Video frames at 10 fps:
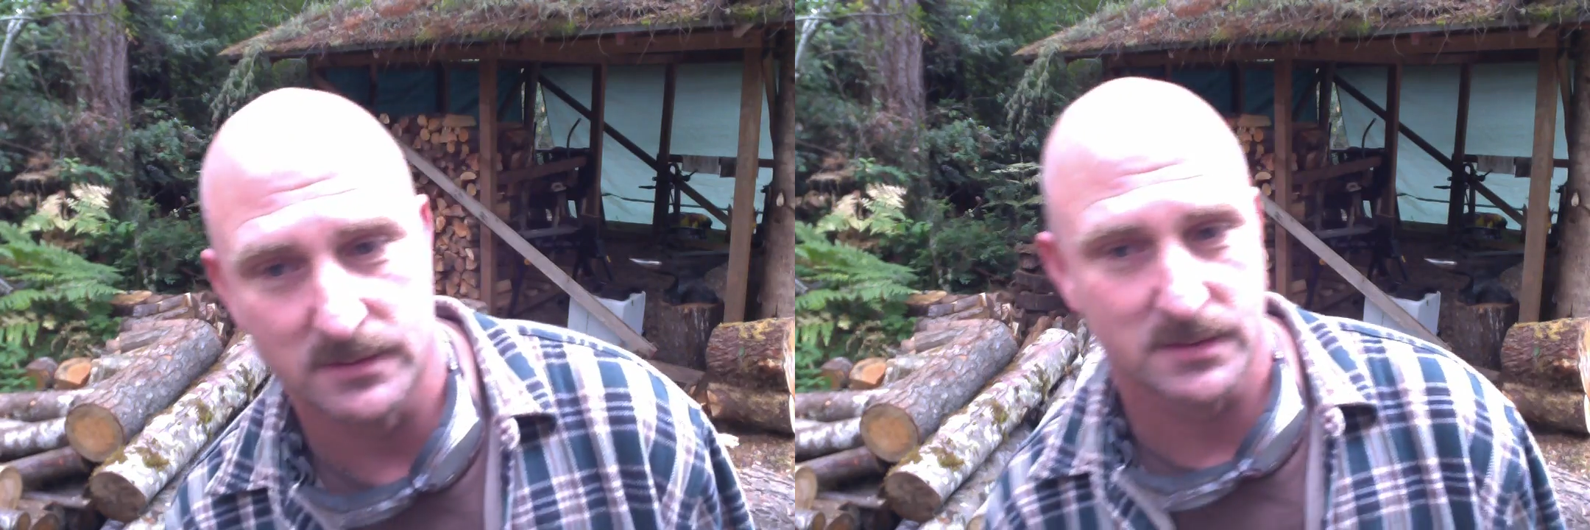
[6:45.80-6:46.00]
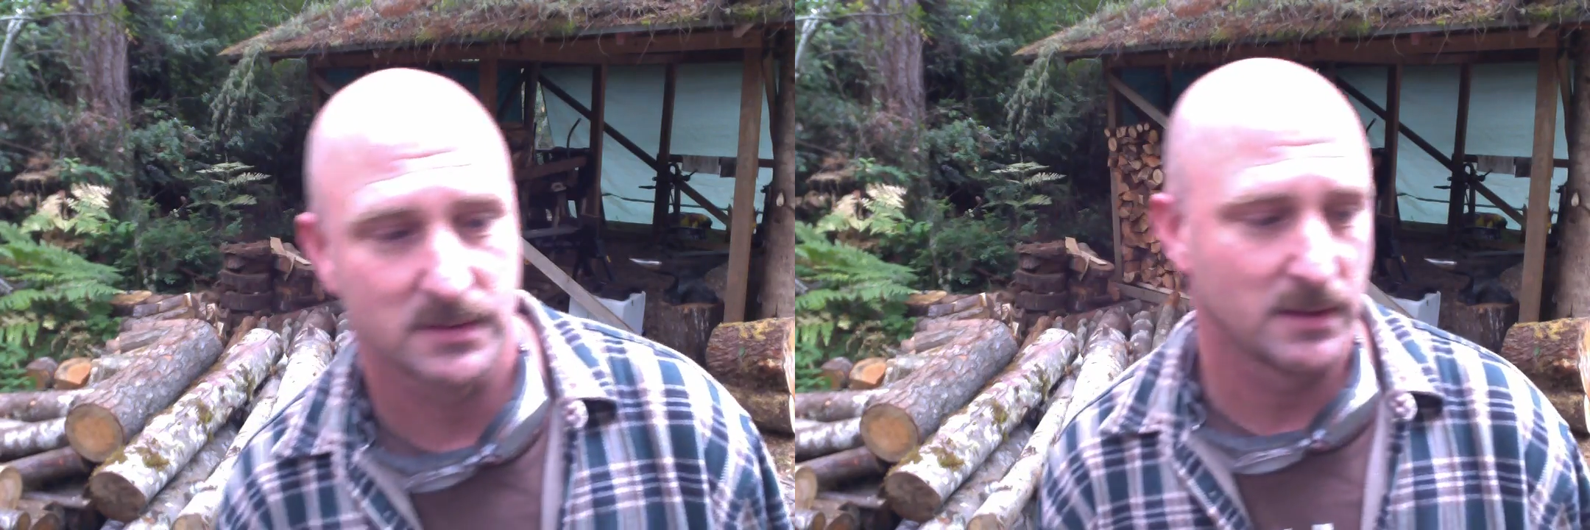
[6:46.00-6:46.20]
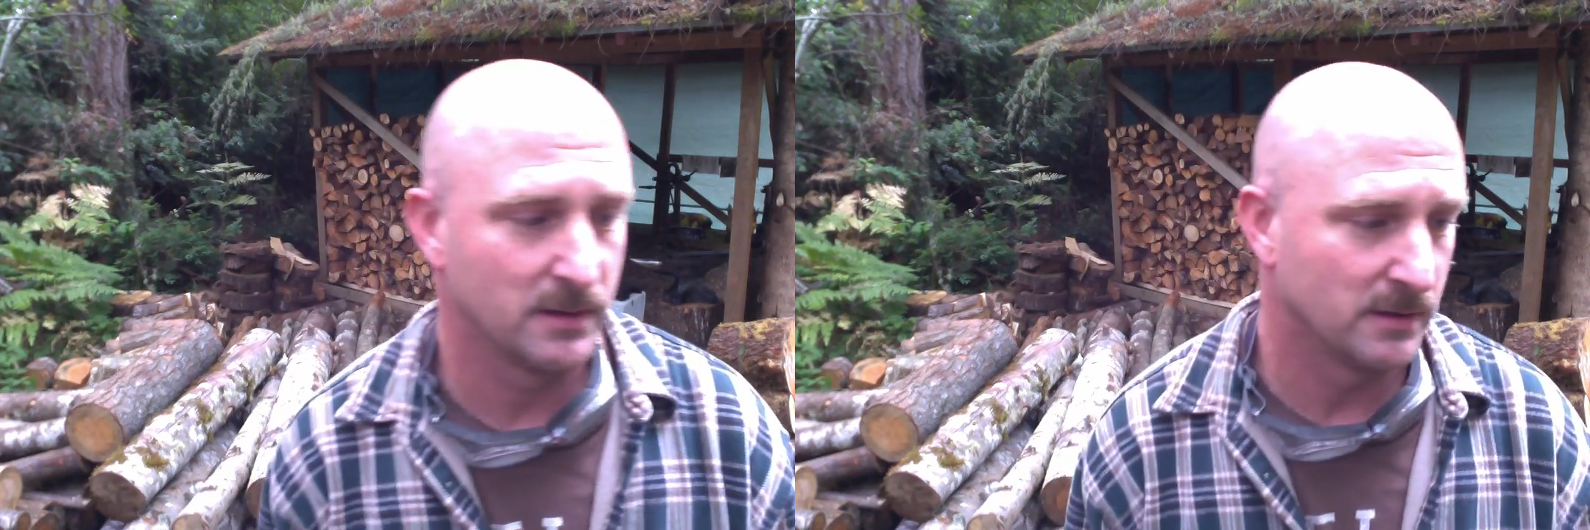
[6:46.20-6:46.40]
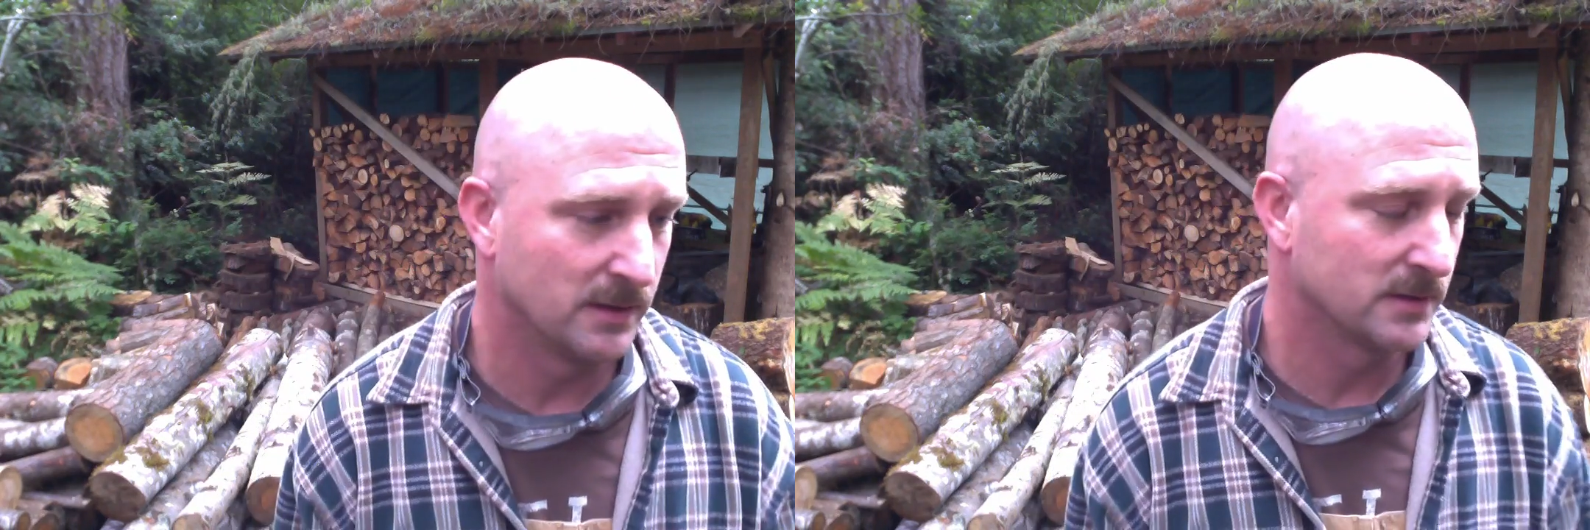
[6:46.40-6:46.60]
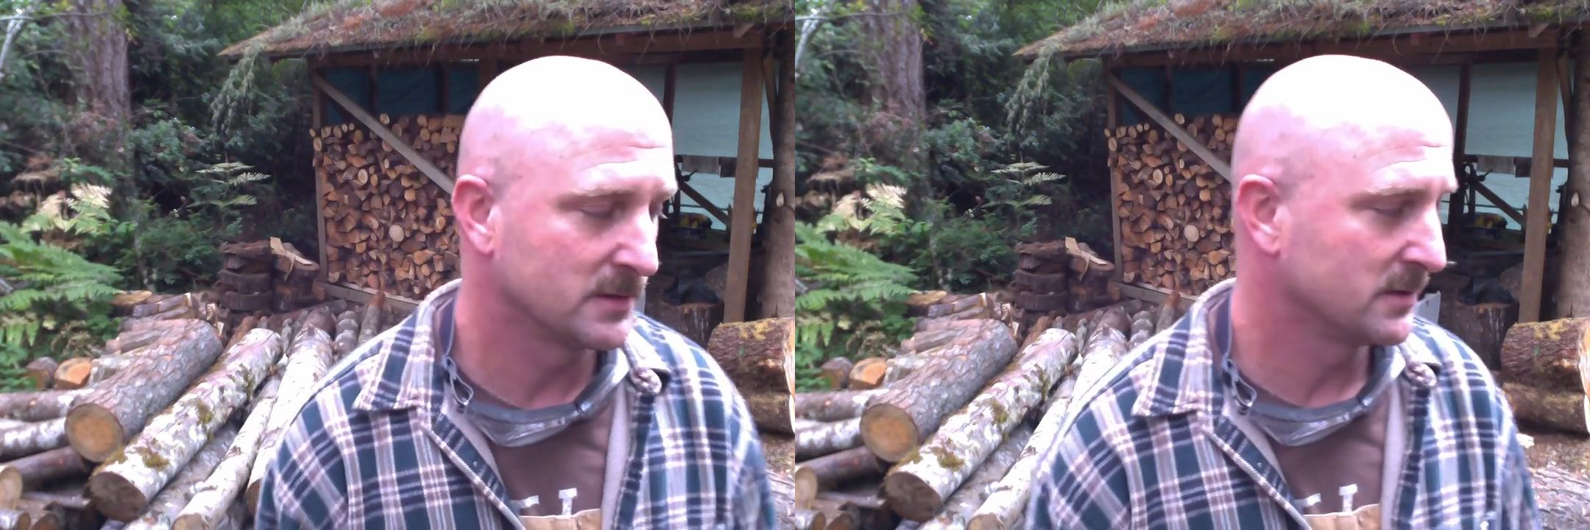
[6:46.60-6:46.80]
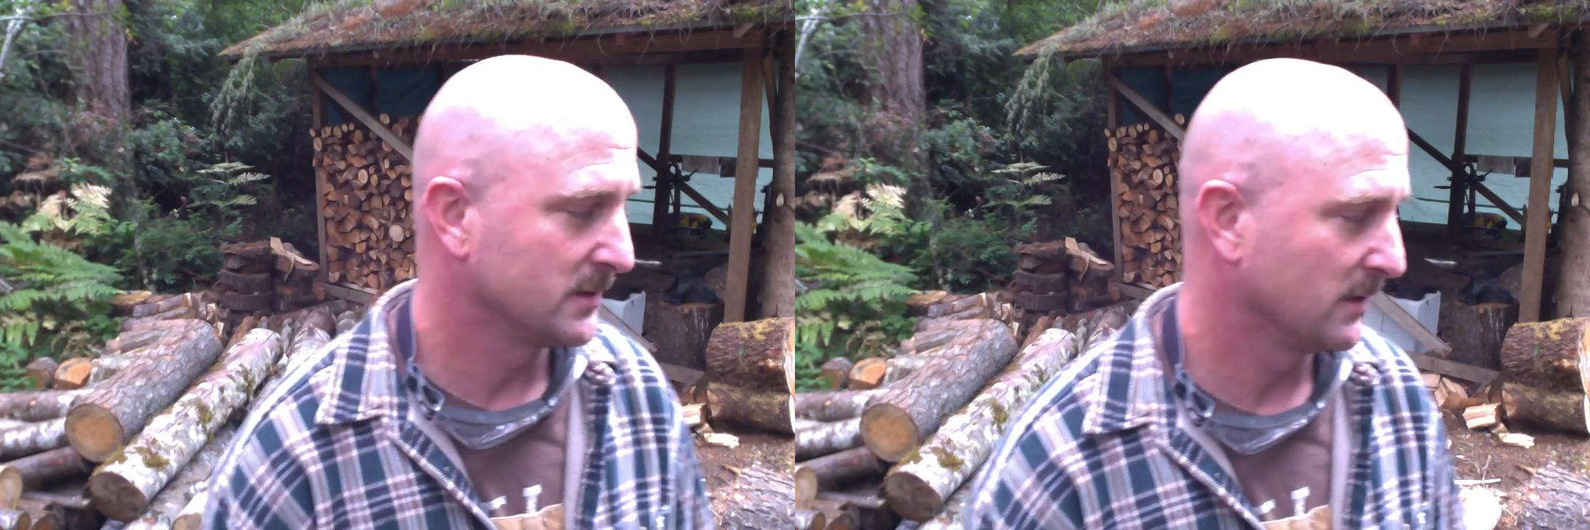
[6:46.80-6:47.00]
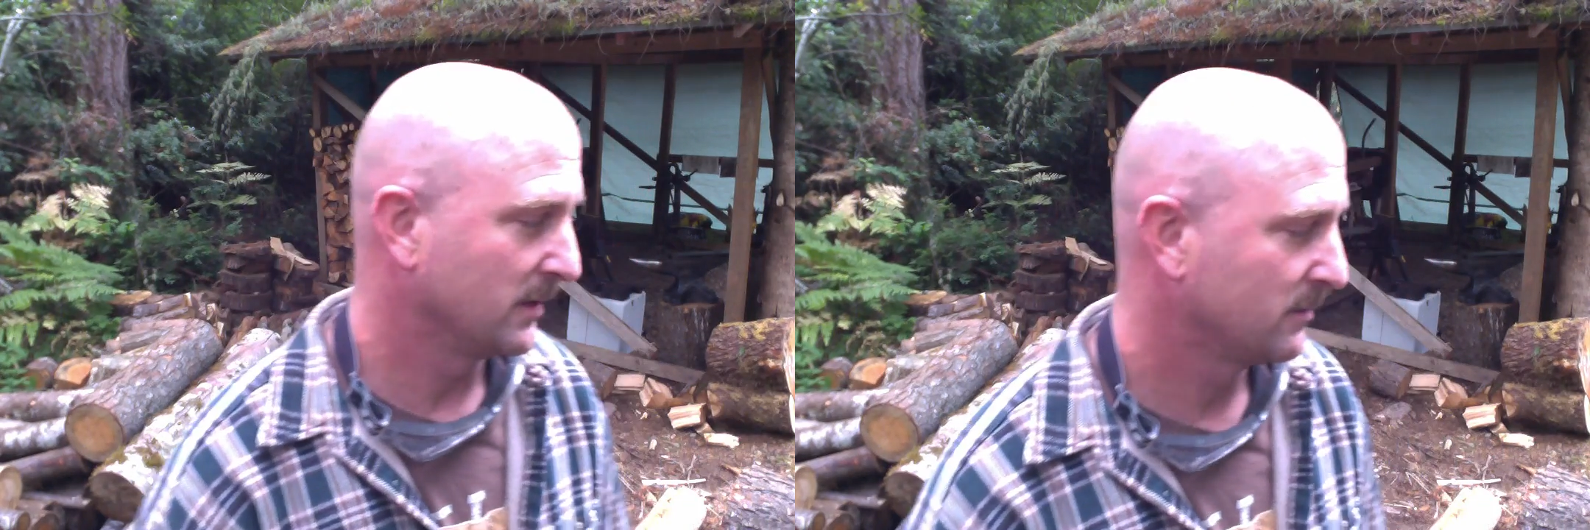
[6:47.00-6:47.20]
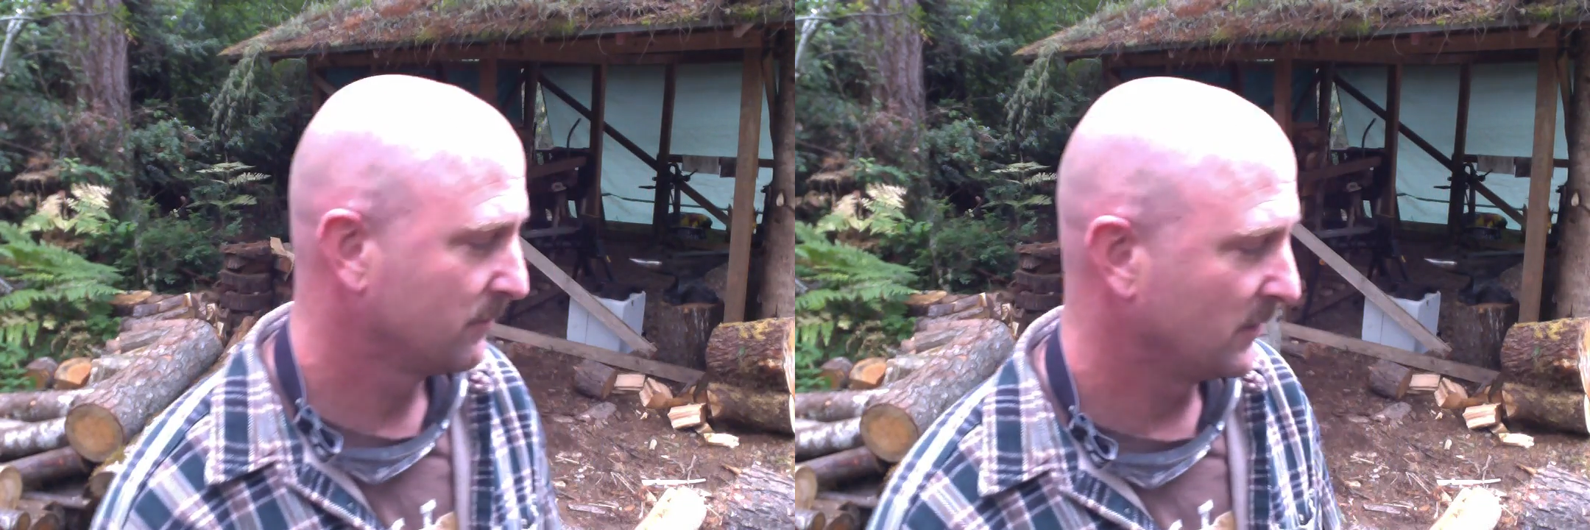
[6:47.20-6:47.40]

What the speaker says: it's kind of necessary